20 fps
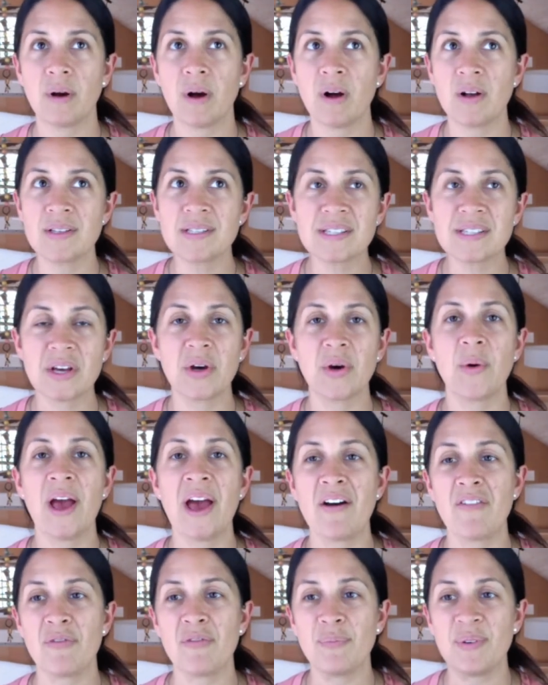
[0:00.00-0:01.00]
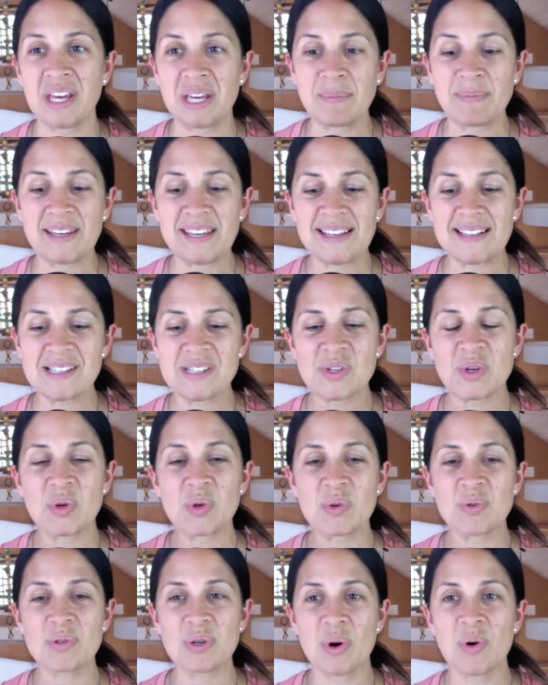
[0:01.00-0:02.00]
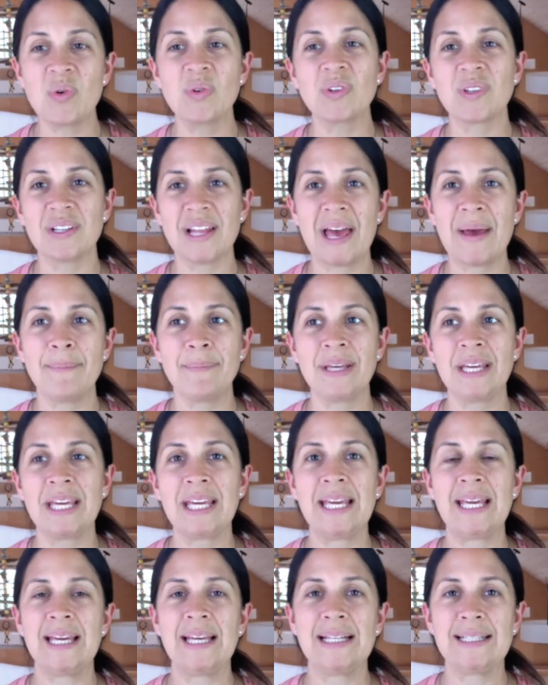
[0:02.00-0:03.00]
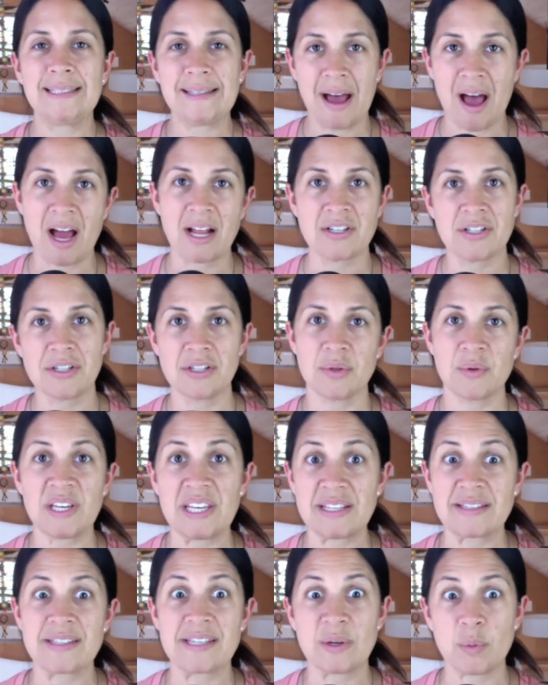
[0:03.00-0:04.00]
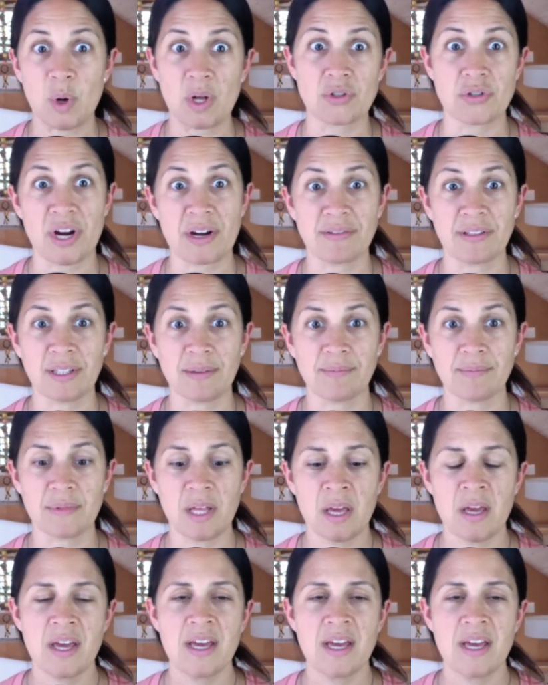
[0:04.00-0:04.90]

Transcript: also have babies who don't let me not do EC while traveling.